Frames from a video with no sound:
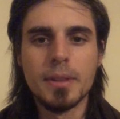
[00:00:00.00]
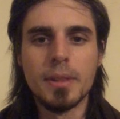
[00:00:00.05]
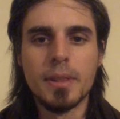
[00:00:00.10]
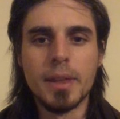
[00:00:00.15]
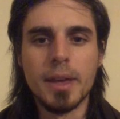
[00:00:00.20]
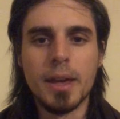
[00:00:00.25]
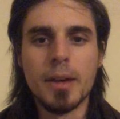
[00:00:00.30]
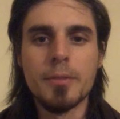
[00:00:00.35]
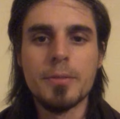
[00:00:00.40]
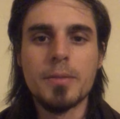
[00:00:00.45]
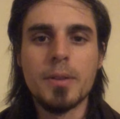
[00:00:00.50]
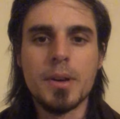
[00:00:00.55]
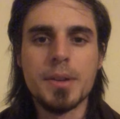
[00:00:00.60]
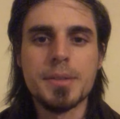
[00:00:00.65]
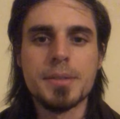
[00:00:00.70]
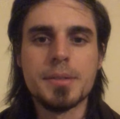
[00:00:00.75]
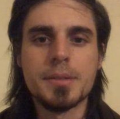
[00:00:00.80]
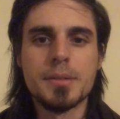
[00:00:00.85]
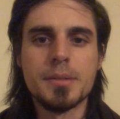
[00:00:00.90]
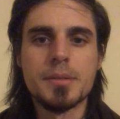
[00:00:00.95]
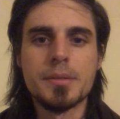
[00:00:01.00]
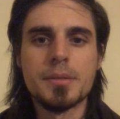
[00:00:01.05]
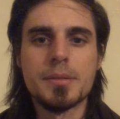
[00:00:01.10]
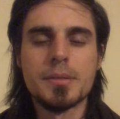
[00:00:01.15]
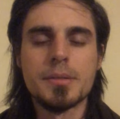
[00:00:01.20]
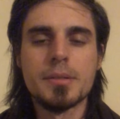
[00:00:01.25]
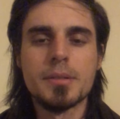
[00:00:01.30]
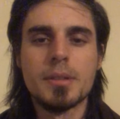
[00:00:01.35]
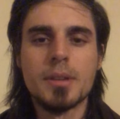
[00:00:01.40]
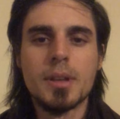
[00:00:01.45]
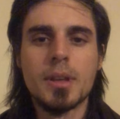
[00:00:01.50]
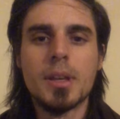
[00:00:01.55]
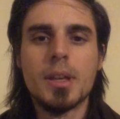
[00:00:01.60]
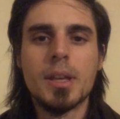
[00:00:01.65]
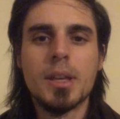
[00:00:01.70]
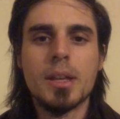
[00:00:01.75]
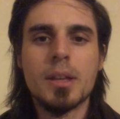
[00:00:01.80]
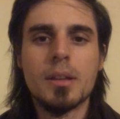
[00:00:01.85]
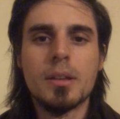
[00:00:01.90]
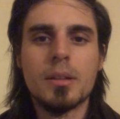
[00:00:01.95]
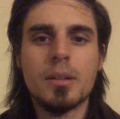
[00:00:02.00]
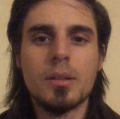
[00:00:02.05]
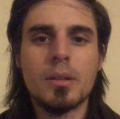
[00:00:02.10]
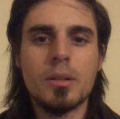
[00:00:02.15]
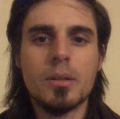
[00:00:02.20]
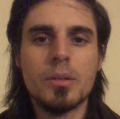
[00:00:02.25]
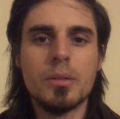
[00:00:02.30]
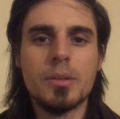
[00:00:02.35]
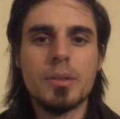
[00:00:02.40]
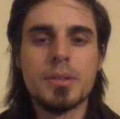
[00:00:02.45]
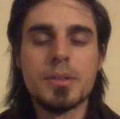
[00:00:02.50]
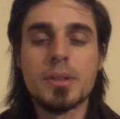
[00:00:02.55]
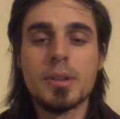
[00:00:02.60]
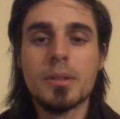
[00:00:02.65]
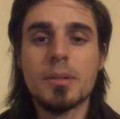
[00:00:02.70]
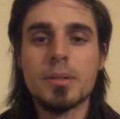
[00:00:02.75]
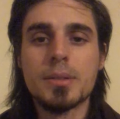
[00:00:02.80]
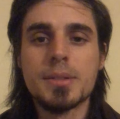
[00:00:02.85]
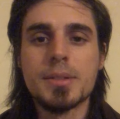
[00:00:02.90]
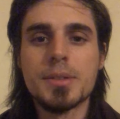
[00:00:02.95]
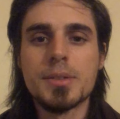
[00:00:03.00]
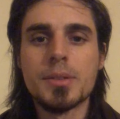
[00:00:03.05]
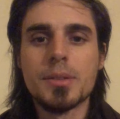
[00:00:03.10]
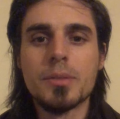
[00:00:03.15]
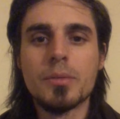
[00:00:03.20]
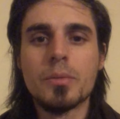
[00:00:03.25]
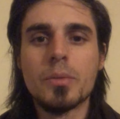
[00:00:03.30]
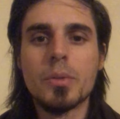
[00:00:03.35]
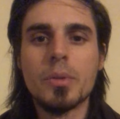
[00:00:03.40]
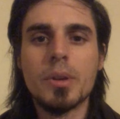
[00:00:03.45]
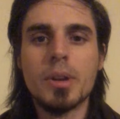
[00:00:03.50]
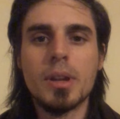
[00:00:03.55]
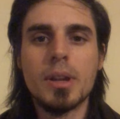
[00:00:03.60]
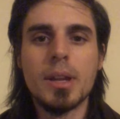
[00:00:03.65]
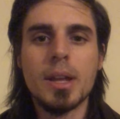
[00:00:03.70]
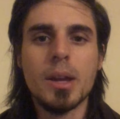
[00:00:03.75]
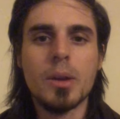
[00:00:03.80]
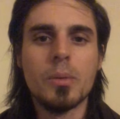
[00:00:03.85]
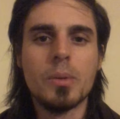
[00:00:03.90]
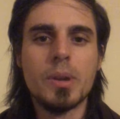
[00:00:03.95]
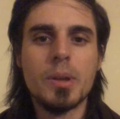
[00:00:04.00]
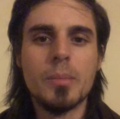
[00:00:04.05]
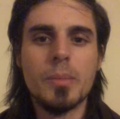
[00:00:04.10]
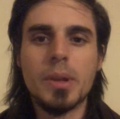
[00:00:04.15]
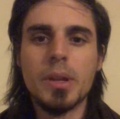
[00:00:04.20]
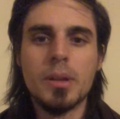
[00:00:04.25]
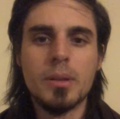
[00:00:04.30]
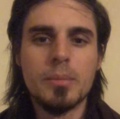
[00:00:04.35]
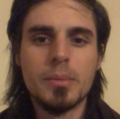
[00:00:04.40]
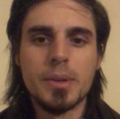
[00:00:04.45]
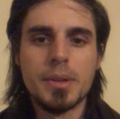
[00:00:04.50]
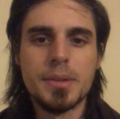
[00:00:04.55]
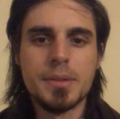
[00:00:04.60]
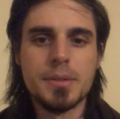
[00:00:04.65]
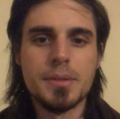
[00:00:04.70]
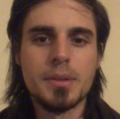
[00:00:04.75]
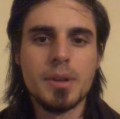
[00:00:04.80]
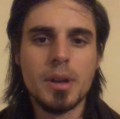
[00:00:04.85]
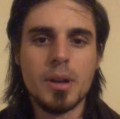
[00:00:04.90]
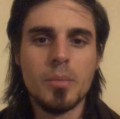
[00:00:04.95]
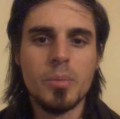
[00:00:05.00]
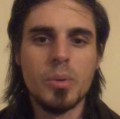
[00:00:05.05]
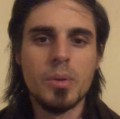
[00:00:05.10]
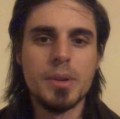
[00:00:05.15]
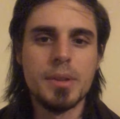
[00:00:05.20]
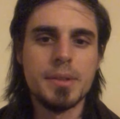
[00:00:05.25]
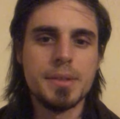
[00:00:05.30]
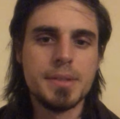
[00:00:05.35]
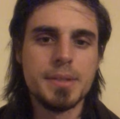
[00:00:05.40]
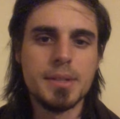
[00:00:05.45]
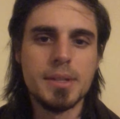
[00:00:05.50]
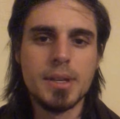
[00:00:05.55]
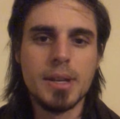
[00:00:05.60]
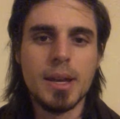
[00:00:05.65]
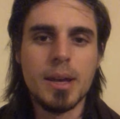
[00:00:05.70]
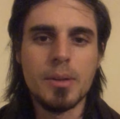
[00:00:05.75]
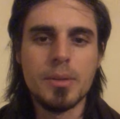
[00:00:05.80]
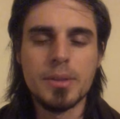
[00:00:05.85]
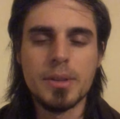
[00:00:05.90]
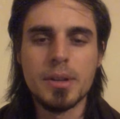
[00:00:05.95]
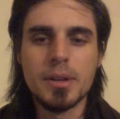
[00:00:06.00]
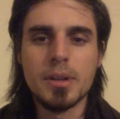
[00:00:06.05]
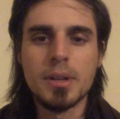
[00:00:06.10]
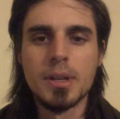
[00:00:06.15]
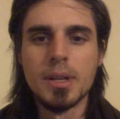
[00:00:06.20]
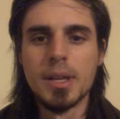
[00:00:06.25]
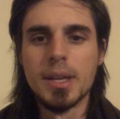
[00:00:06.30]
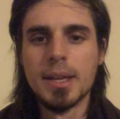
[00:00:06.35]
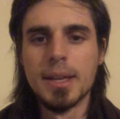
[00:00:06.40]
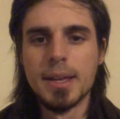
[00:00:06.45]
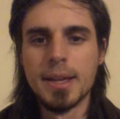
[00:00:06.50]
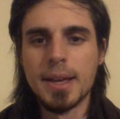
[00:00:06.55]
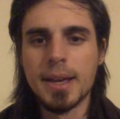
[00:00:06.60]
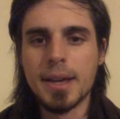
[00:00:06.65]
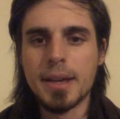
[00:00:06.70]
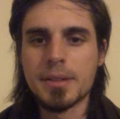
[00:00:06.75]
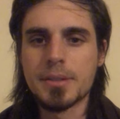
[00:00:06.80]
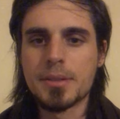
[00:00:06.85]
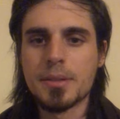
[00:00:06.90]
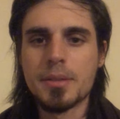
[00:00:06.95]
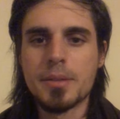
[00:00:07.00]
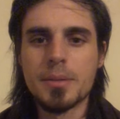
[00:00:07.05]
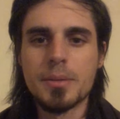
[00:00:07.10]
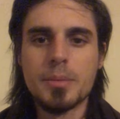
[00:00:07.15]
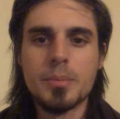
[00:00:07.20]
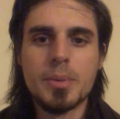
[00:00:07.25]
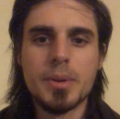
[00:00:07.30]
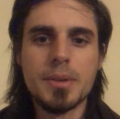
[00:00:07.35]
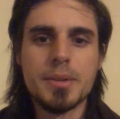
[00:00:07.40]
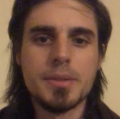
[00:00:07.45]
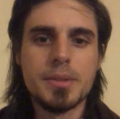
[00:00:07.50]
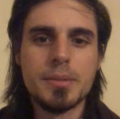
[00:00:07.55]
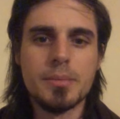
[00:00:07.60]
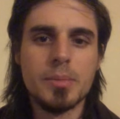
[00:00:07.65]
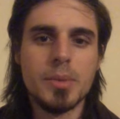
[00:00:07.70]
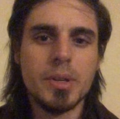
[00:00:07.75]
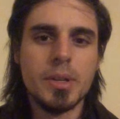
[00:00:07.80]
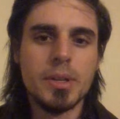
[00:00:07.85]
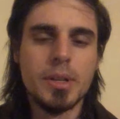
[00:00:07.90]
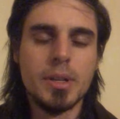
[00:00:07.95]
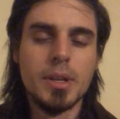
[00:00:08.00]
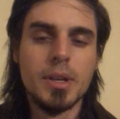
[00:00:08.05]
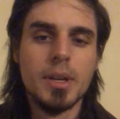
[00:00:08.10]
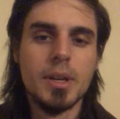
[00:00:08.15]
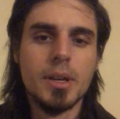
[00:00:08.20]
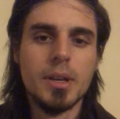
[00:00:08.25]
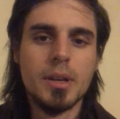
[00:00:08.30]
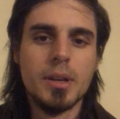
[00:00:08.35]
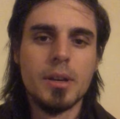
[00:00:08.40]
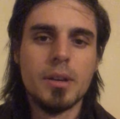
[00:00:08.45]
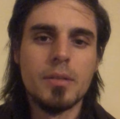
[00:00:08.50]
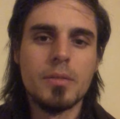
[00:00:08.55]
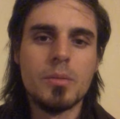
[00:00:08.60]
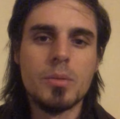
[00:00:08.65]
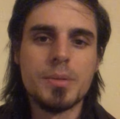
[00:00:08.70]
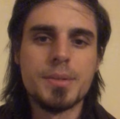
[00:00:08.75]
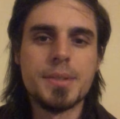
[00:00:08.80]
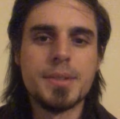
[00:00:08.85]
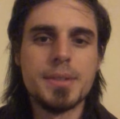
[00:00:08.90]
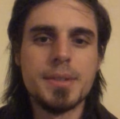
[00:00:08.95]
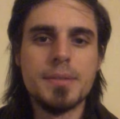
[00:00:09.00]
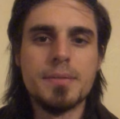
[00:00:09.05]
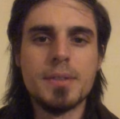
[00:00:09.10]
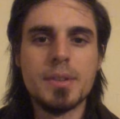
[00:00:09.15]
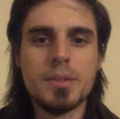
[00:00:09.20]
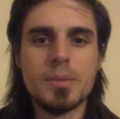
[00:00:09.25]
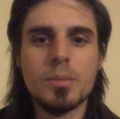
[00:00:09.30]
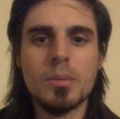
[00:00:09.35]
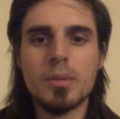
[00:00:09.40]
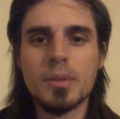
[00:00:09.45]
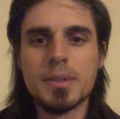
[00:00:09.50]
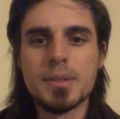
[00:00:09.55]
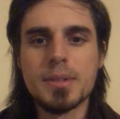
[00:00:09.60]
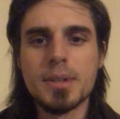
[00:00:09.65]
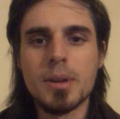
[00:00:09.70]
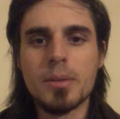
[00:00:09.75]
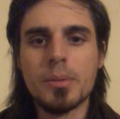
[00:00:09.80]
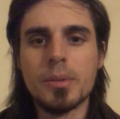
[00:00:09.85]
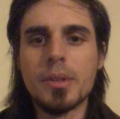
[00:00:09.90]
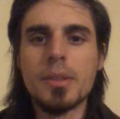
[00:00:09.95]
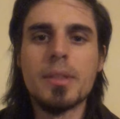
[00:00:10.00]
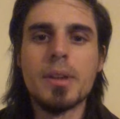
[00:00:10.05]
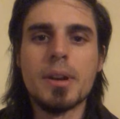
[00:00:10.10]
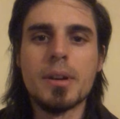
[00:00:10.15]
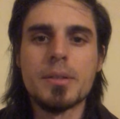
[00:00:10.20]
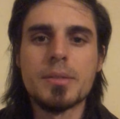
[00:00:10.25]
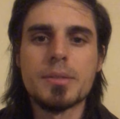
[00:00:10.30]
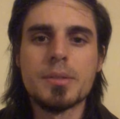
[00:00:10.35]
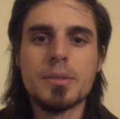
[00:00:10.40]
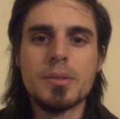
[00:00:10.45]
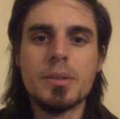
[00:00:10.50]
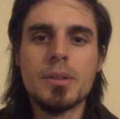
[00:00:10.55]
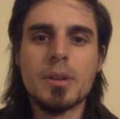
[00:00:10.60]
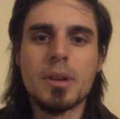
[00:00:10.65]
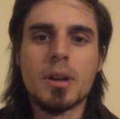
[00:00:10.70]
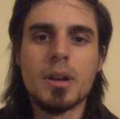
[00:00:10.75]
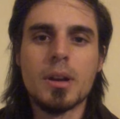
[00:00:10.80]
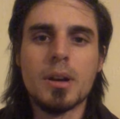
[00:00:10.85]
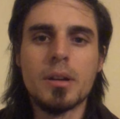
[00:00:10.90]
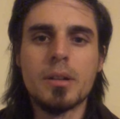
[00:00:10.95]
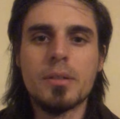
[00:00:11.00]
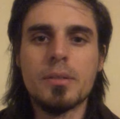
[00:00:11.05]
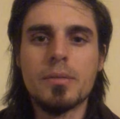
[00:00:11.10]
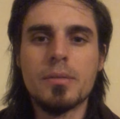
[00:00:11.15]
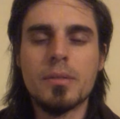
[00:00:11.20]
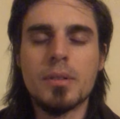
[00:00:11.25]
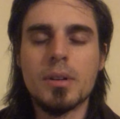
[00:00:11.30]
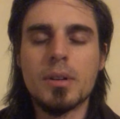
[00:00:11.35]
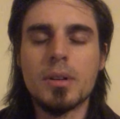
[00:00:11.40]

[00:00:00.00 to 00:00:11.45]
that fosters, or that's essentially rooted in equanimity, because you're kind of putting this thing out there as a third person, but of course it's invisible and it's not really there. So you can kind of